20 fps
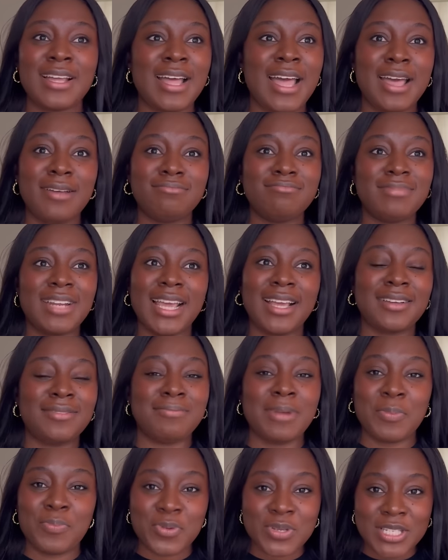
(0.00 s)
I, like
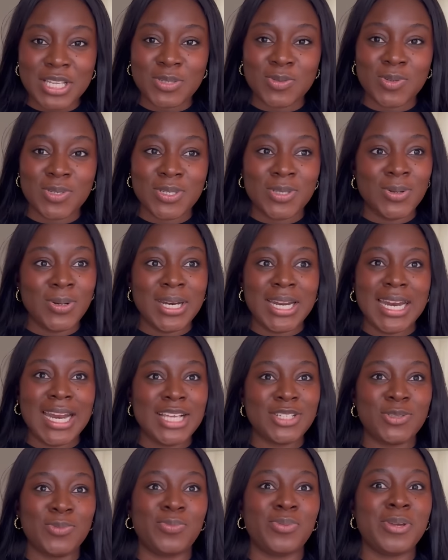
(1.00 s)
my process was done and
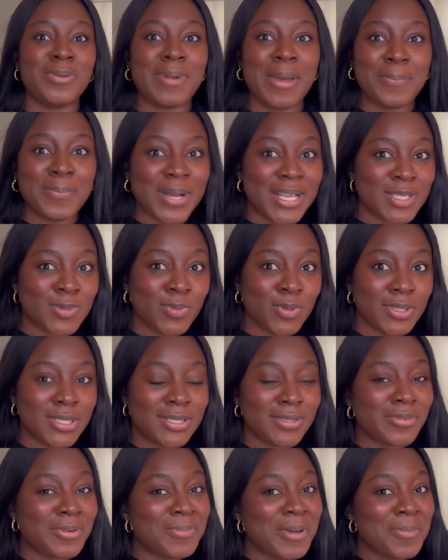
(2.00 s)
I should bring my passport.
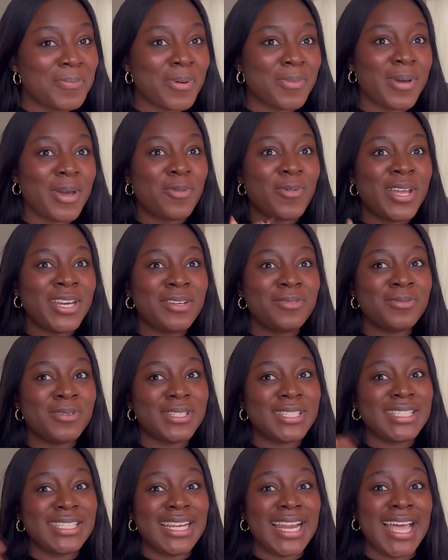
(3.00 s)
Remember, my wedding
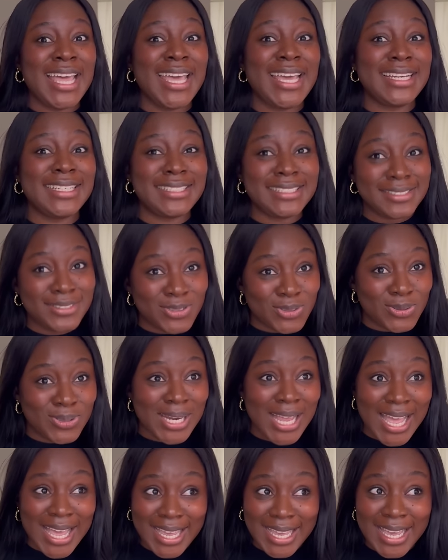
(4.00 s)
was still ahead,
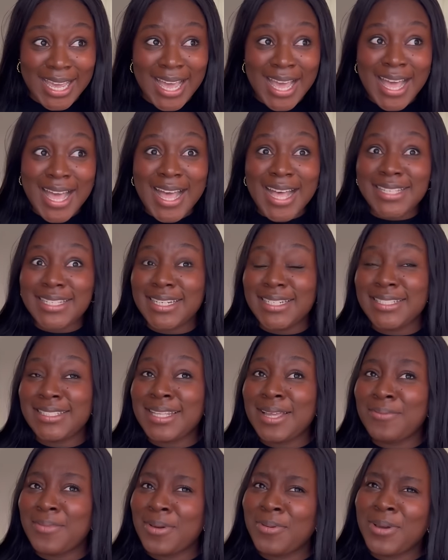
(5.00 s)
July. As at this
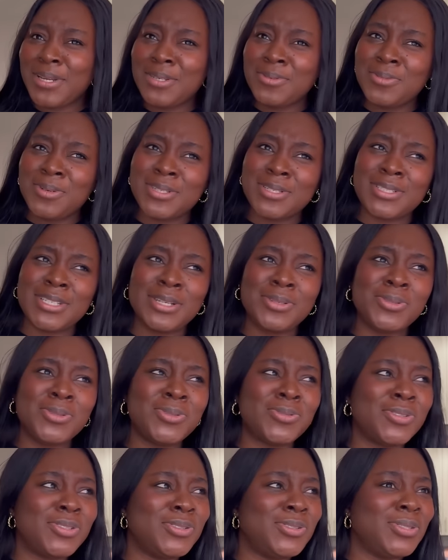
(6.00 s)
time, my wedding was
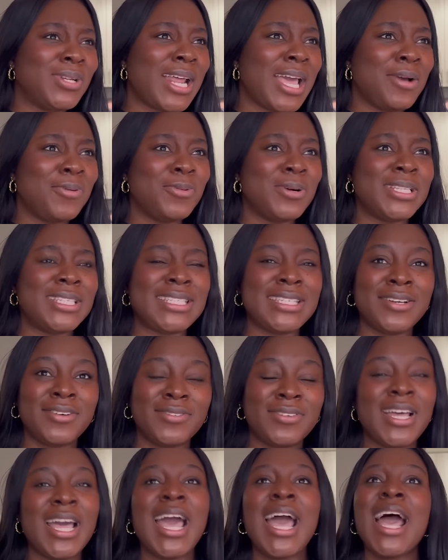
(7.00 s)
scheduled for July, itself,
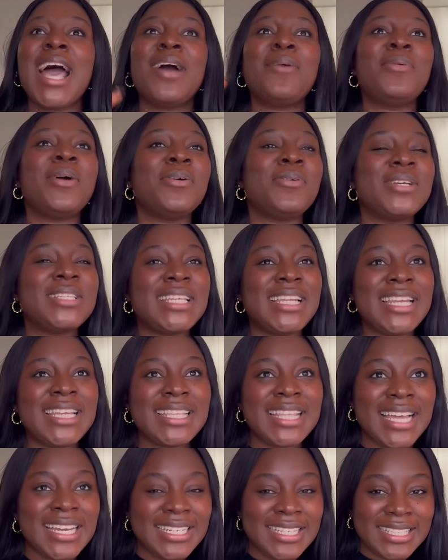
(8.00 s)
But it was a
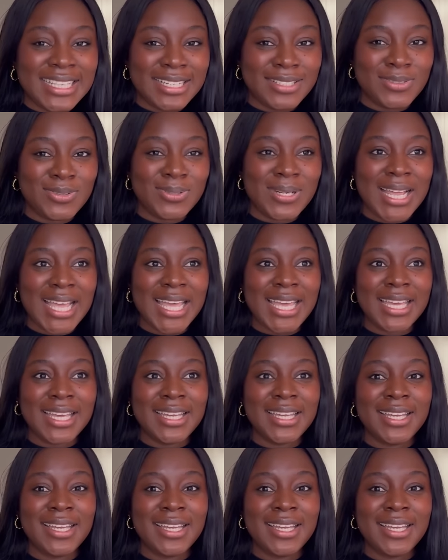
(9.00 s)
later date at July.